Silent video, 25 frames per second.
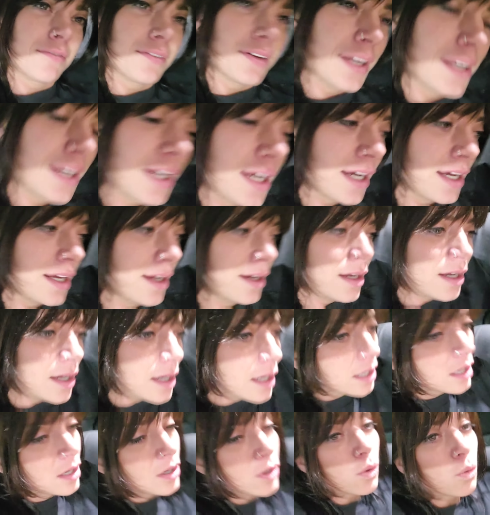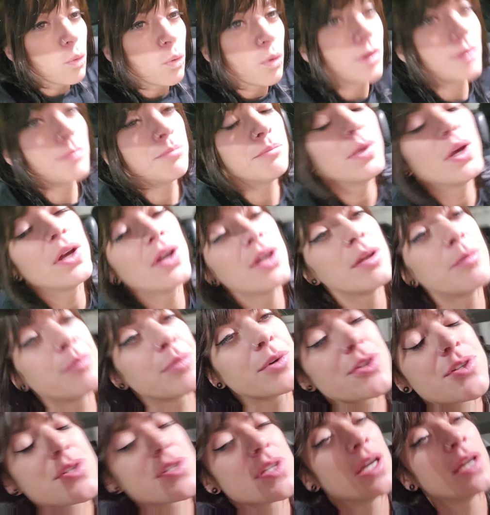and I 1 million
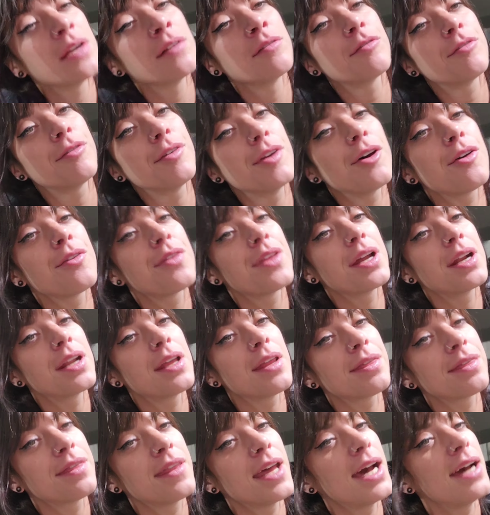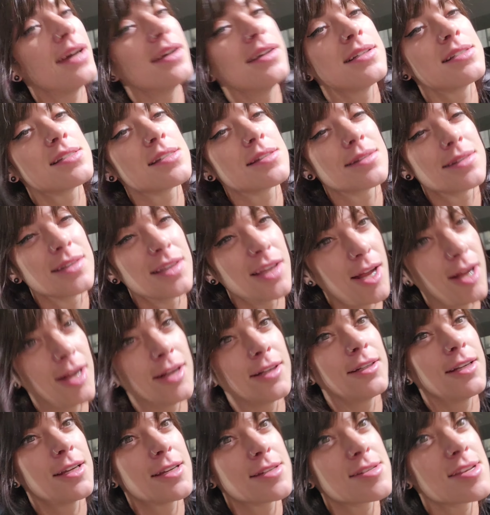percent feel that that is not
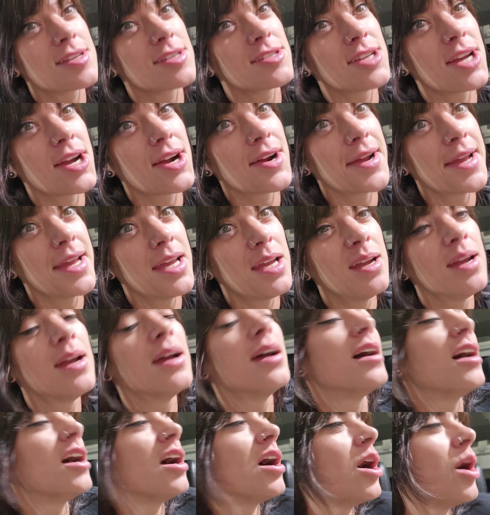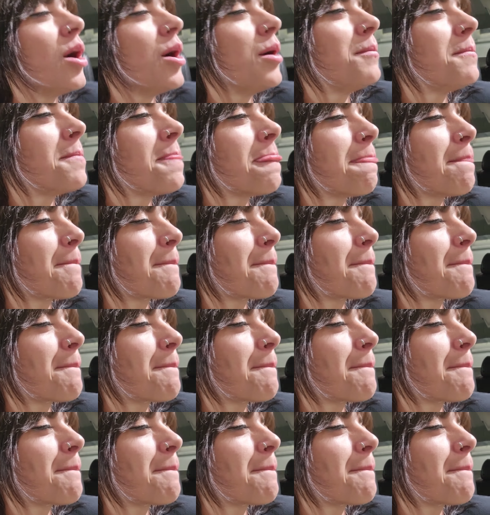necessary. Um,